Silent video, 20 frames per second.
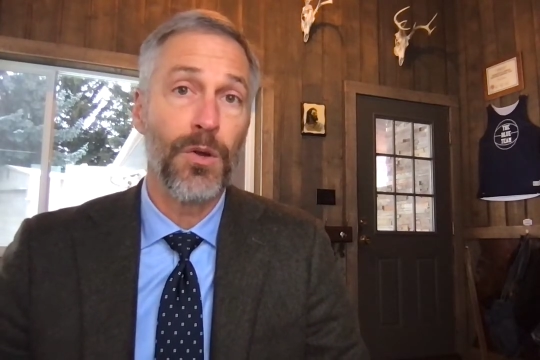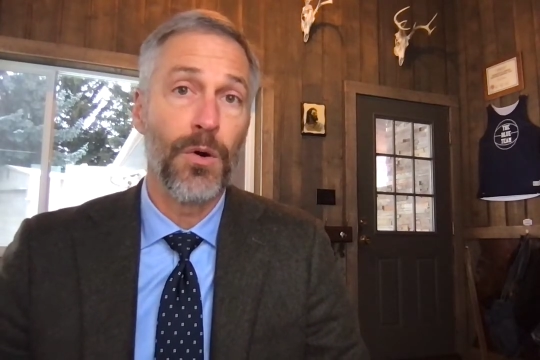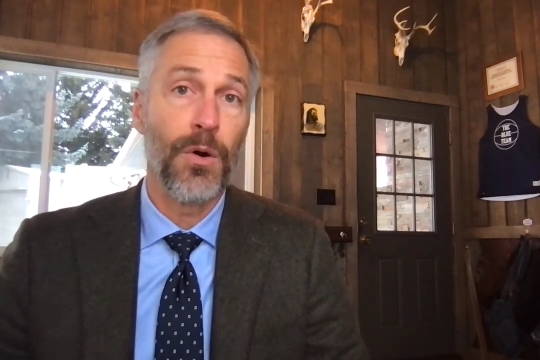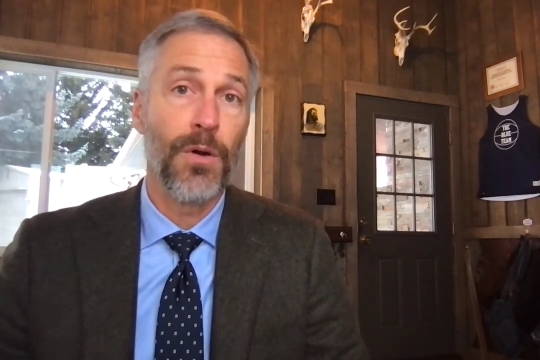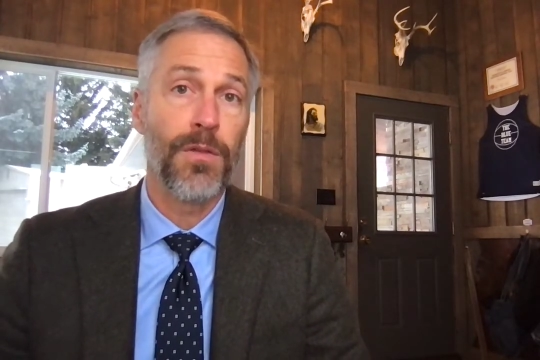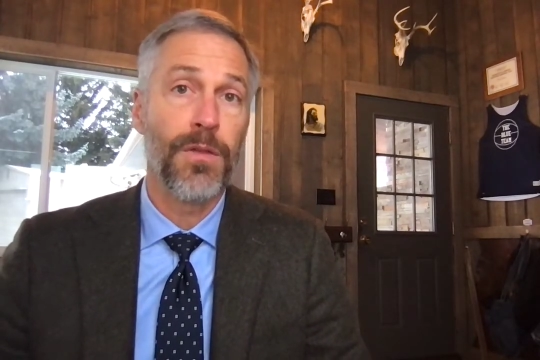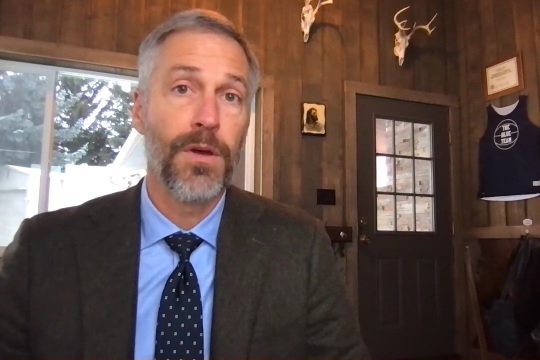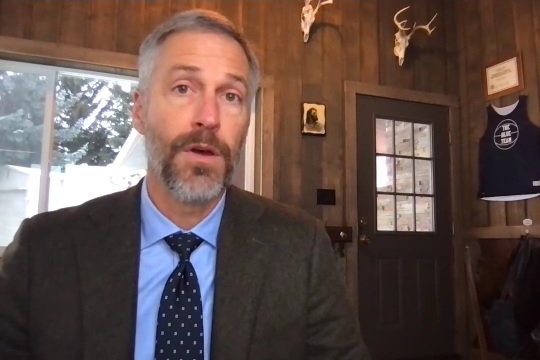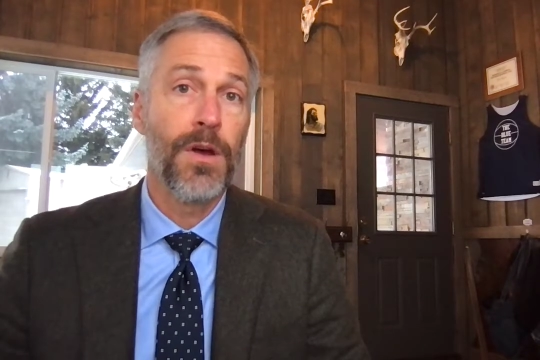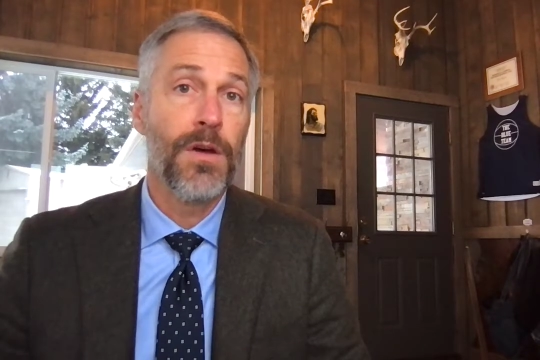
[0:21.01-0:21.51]

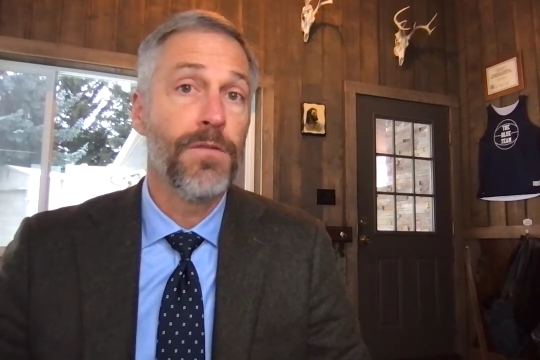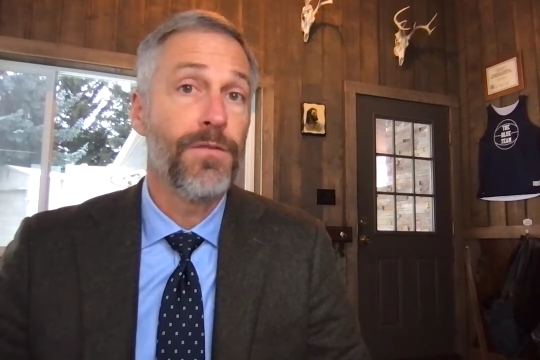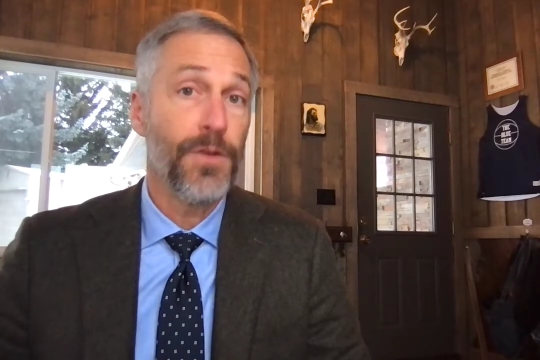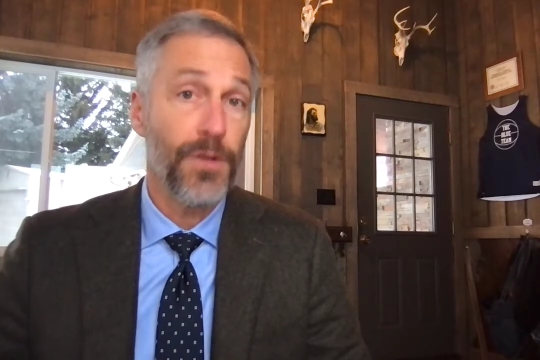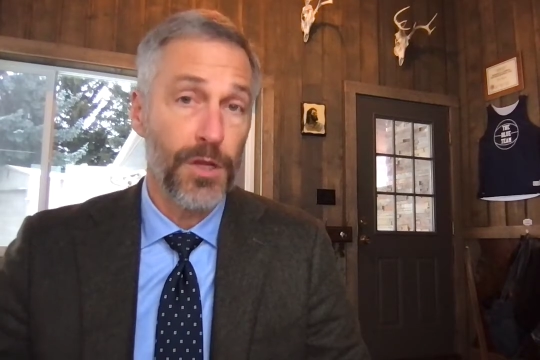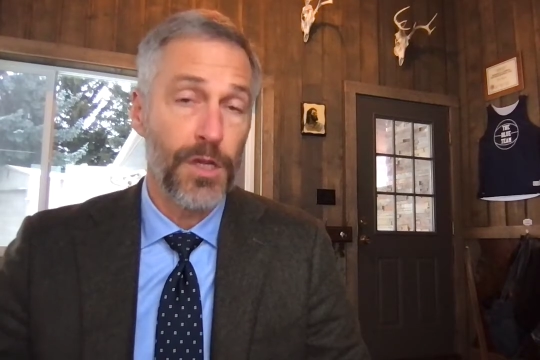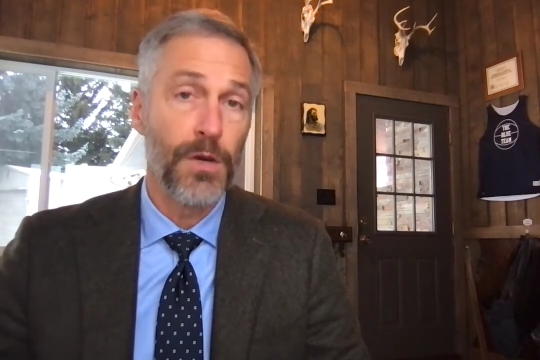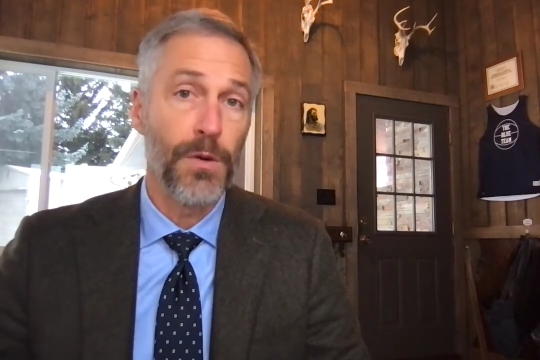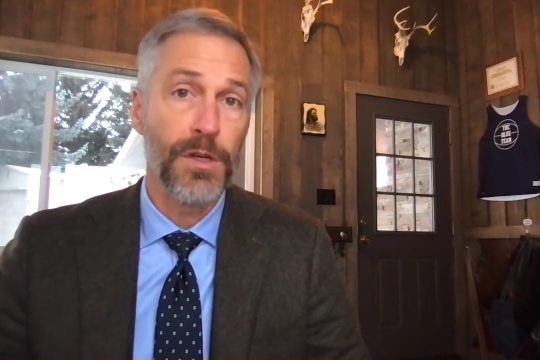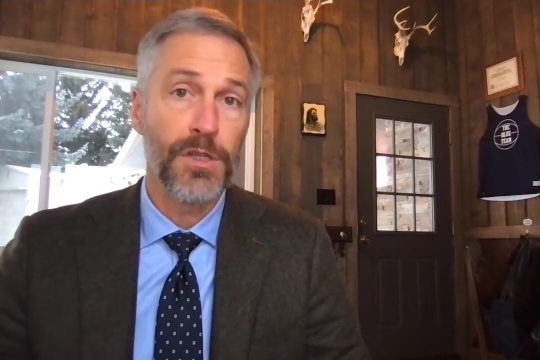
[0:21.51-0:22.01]
north for
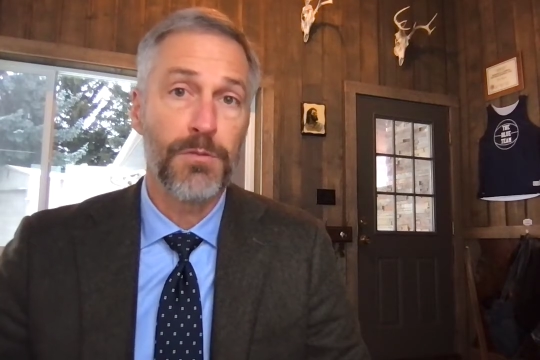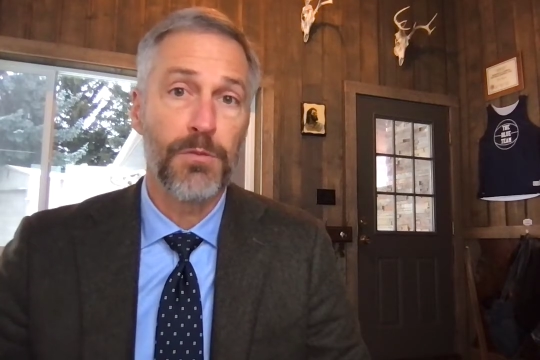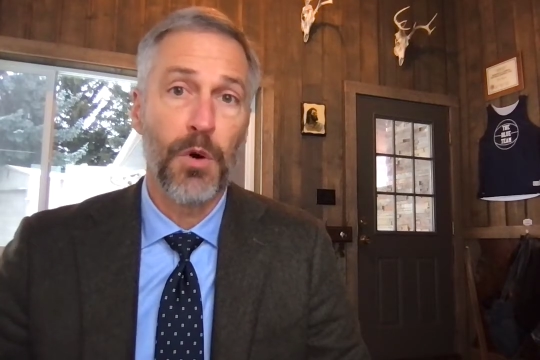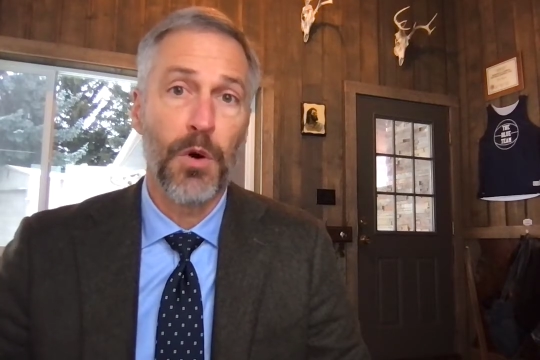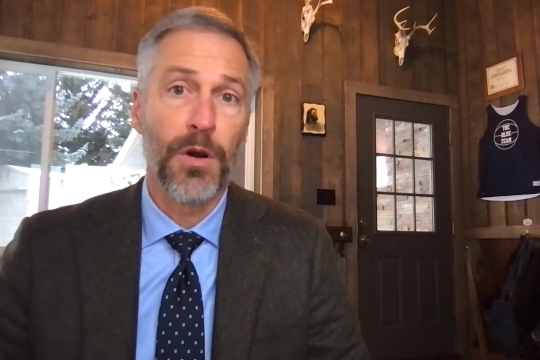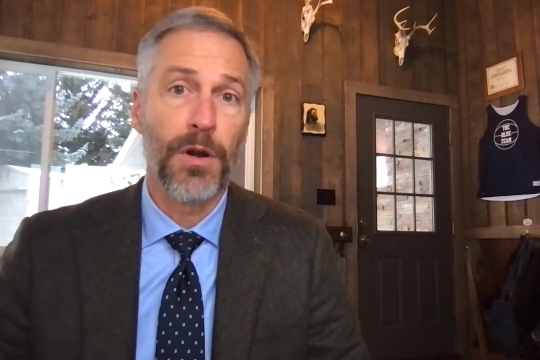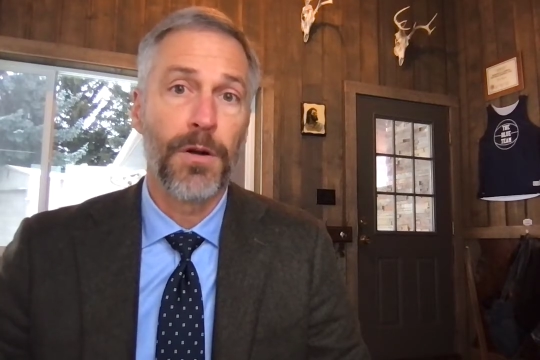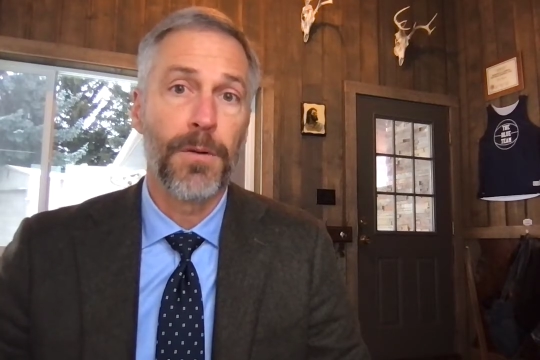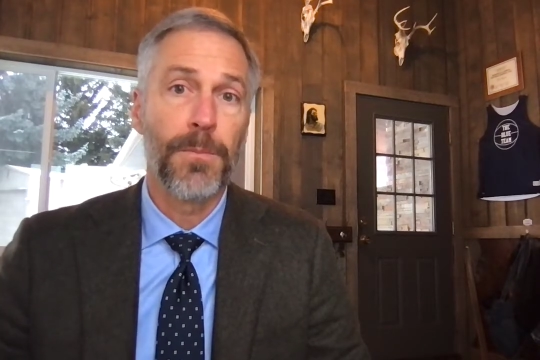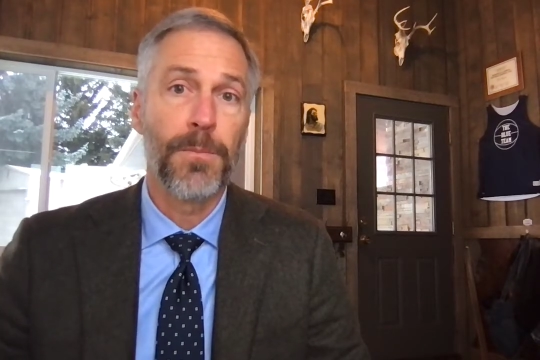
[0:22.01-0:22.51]
the U.S.
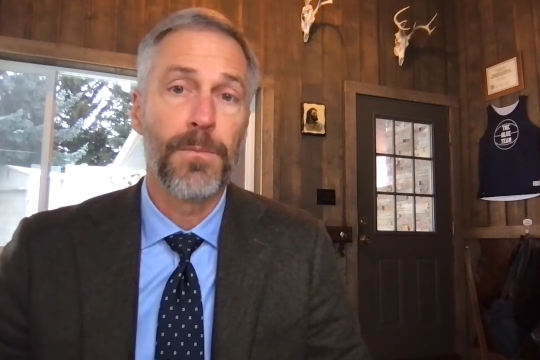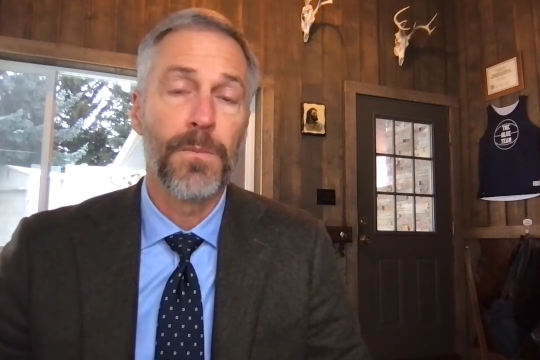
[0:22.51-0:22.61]
border.